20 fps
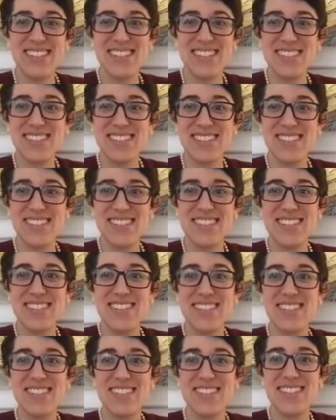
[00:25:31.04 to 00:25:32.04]

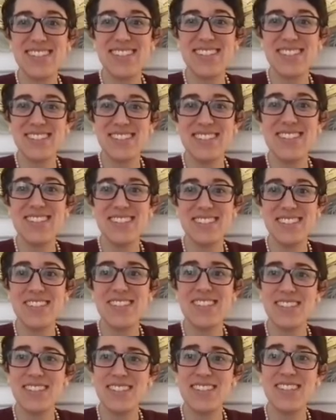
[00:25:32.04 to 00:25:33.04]

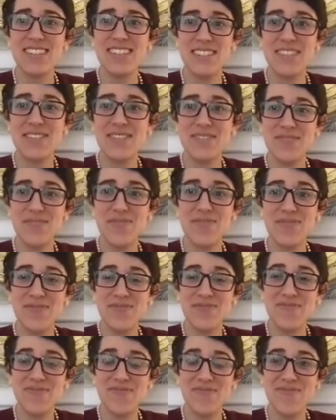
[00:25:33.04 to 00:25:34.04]
[no speech]